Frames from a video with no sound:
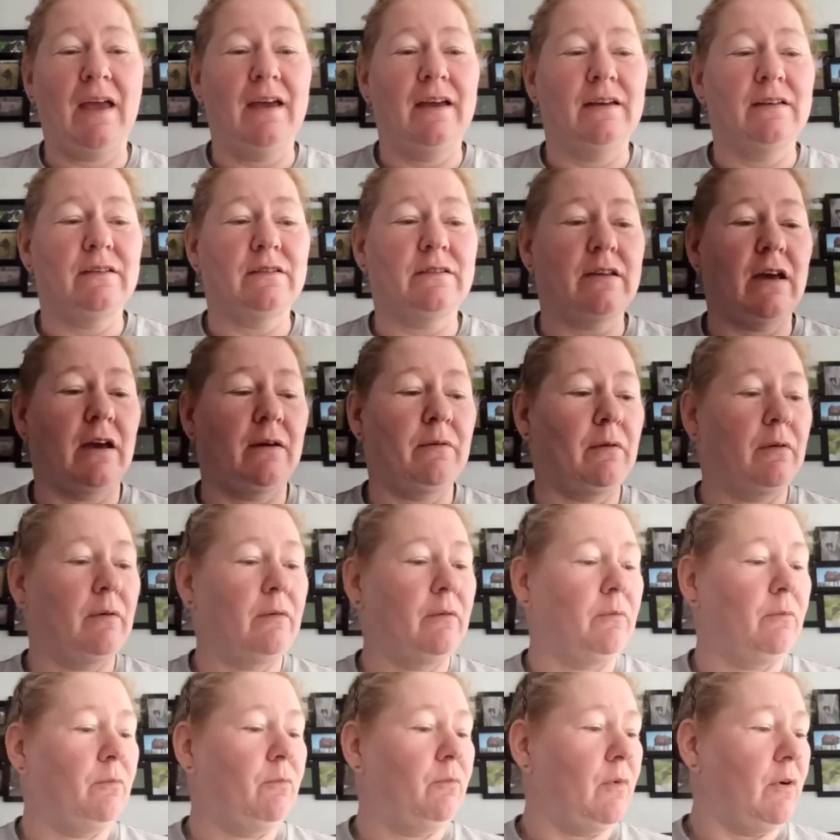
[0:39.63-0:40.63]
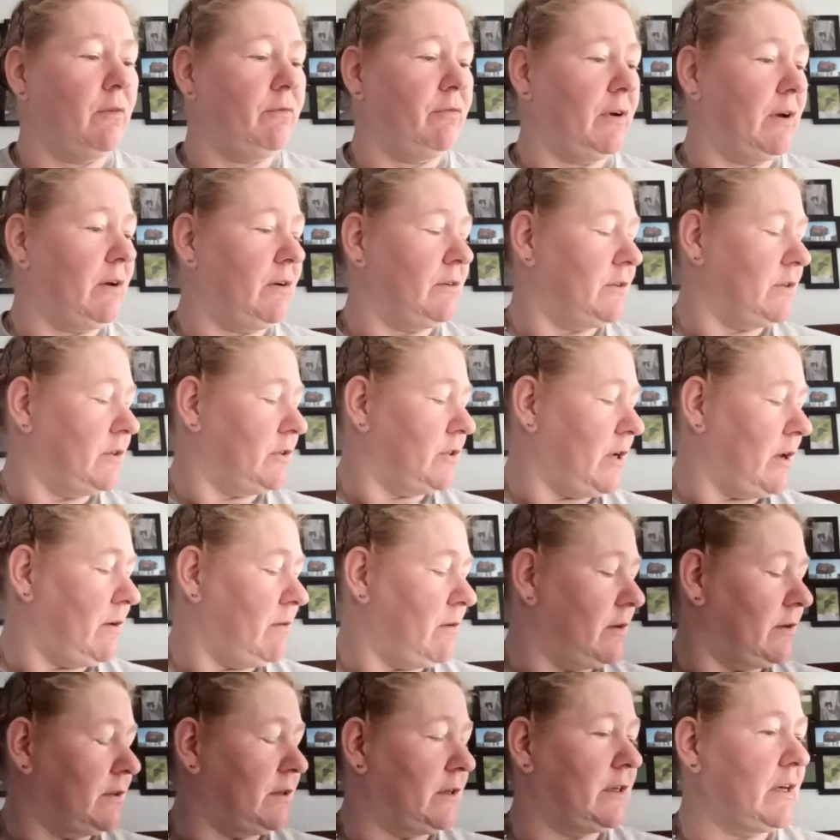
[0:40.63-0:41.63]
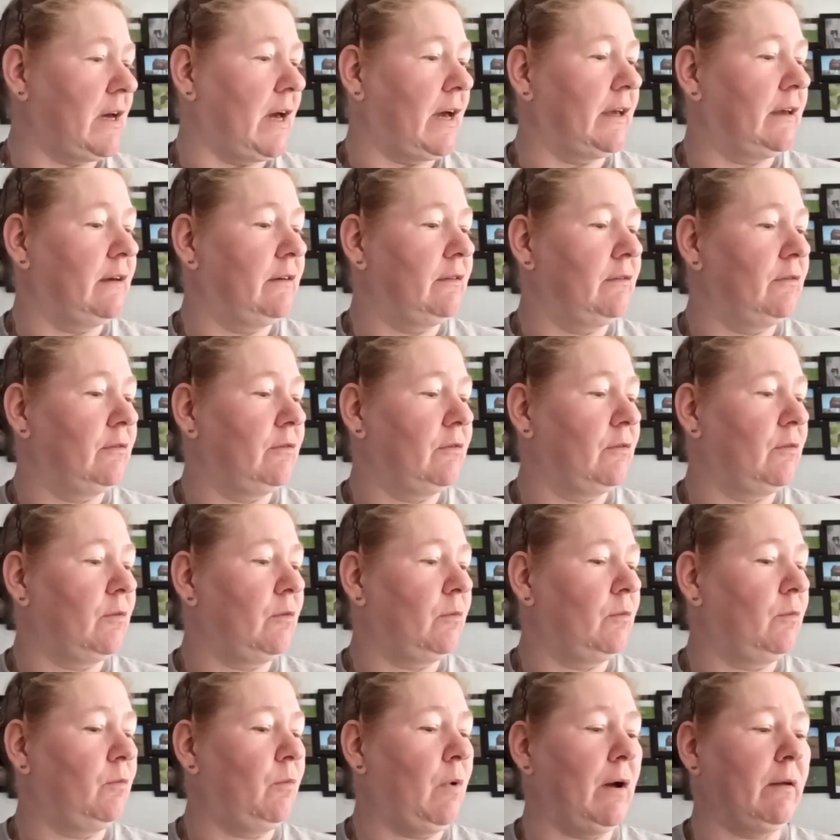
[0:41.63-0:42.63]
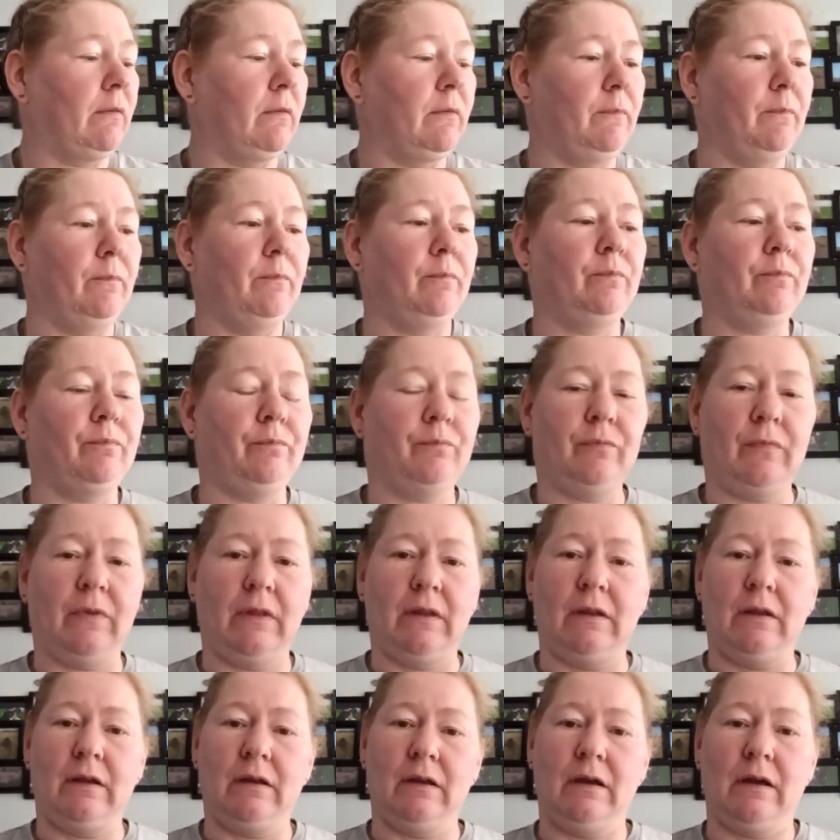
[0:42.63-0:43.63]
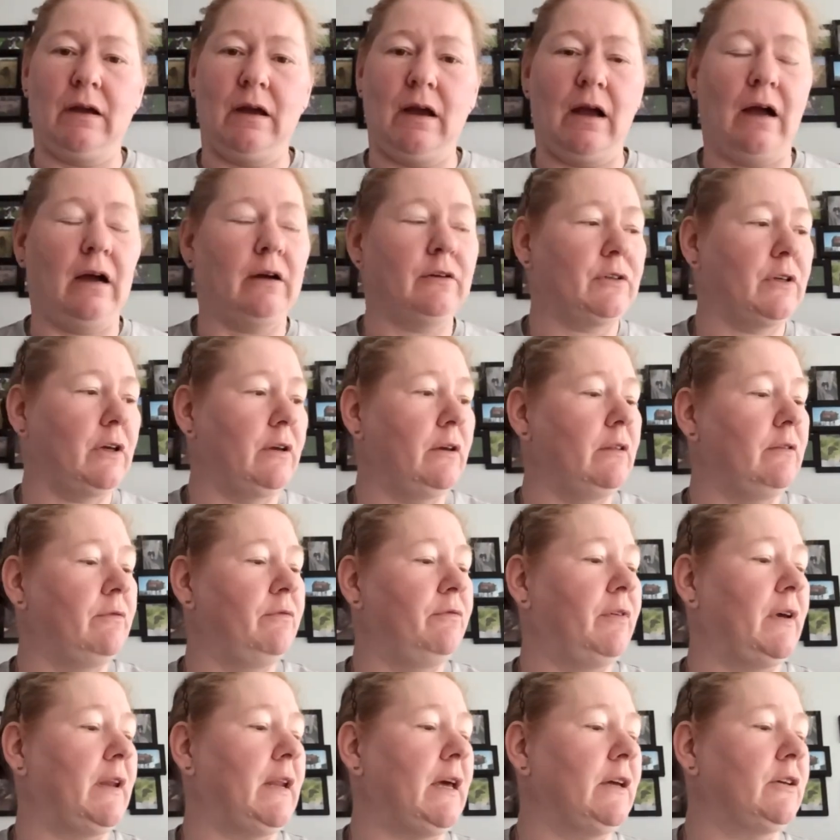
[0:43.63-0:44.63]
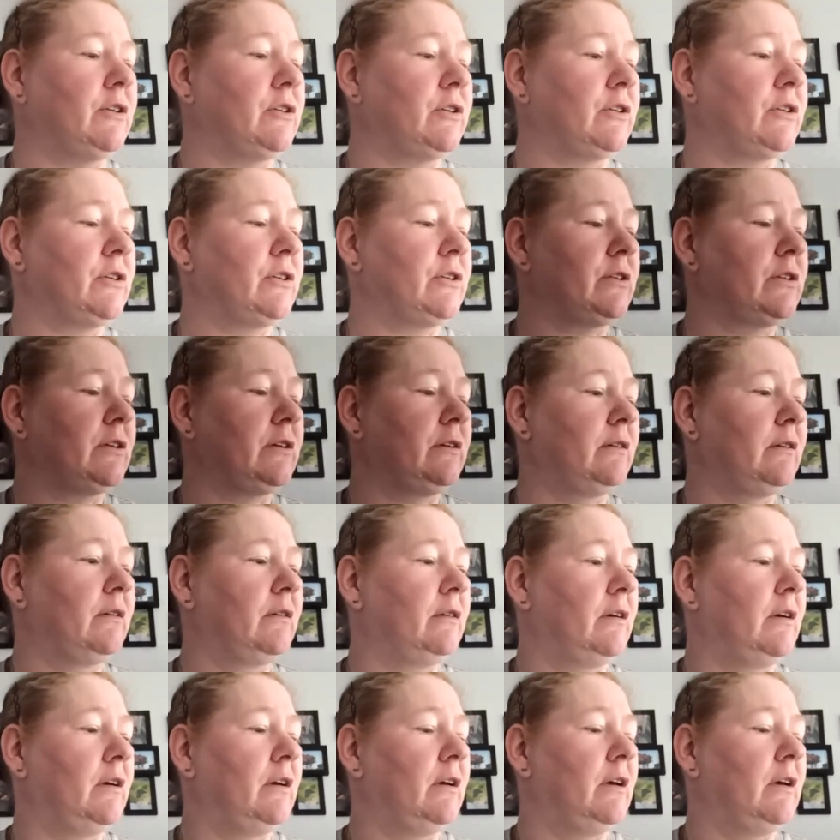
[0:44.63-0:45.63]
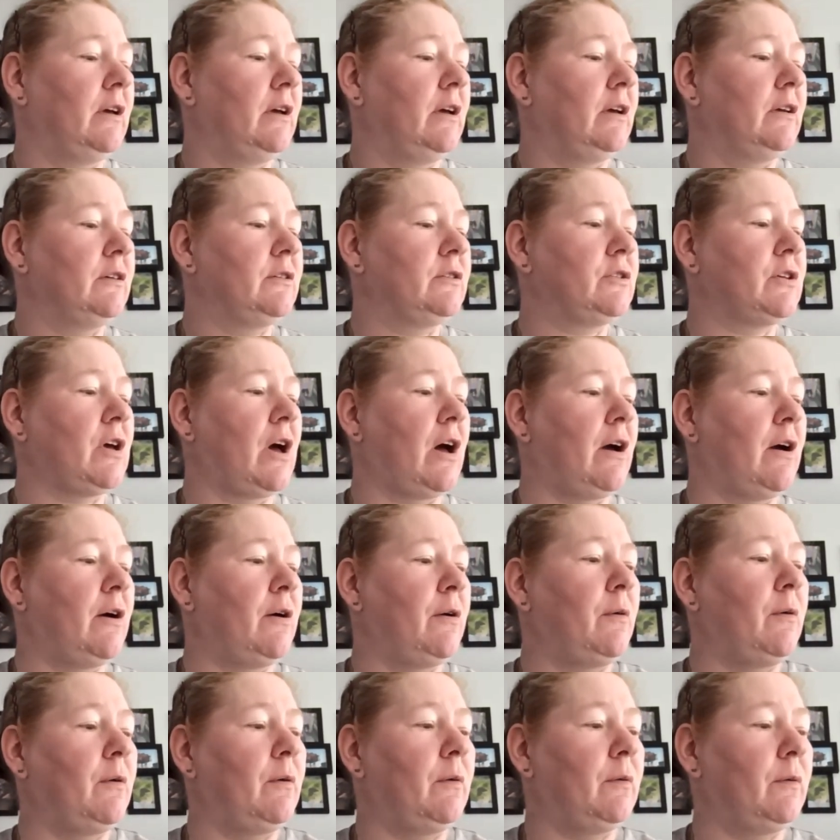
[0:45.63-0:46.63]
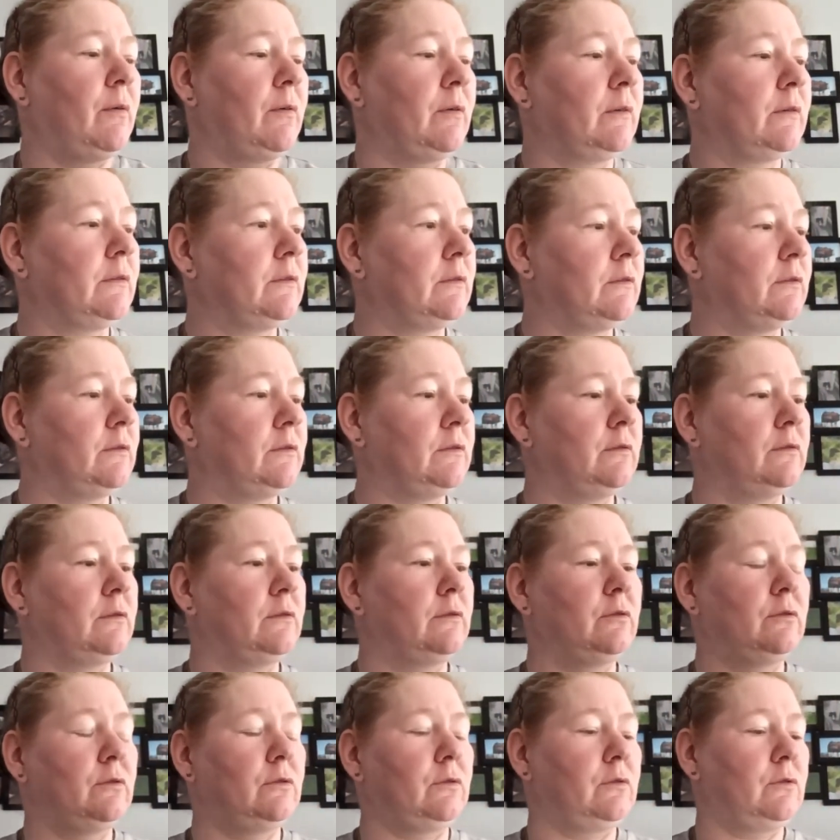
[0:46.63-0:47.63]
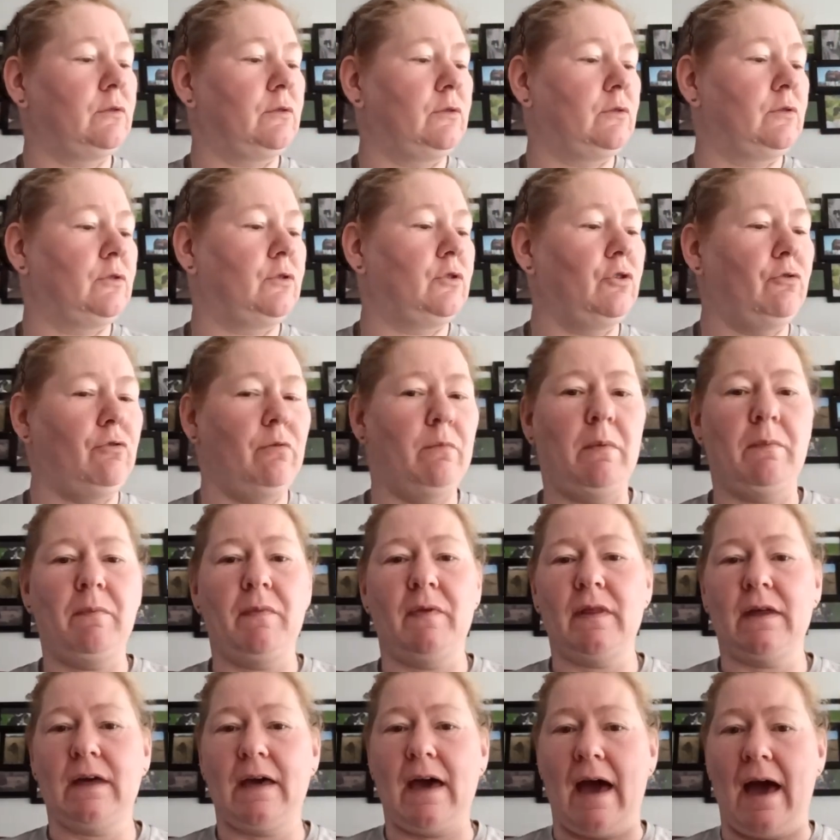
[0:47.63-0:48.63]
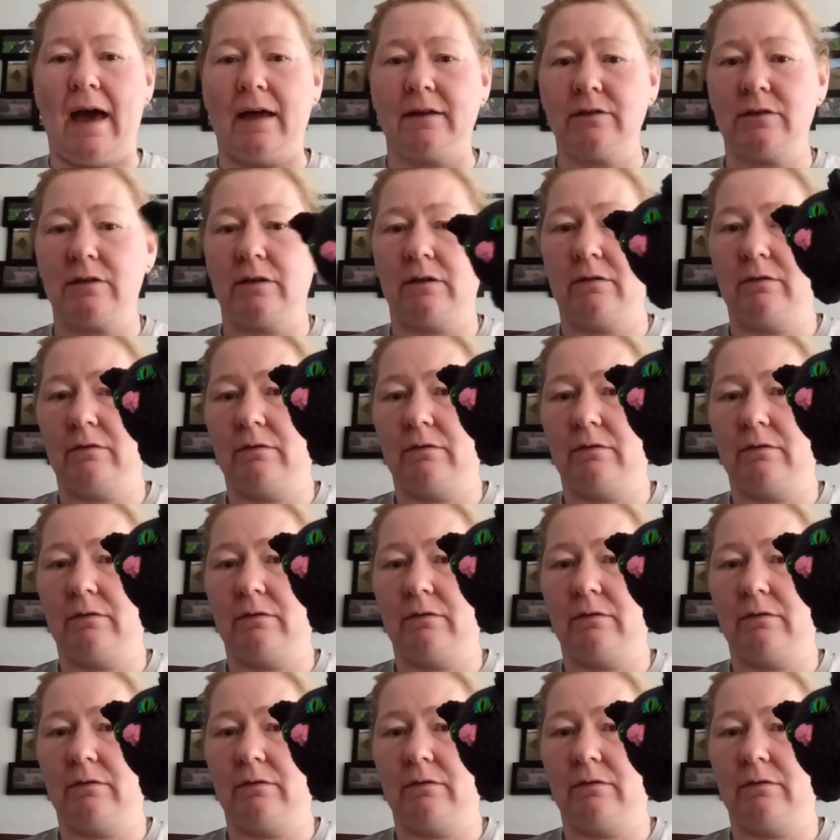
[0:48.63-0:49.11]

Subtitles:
So, what have I got to show you today? Well, I'll show you the finished. So, do you remember the cat?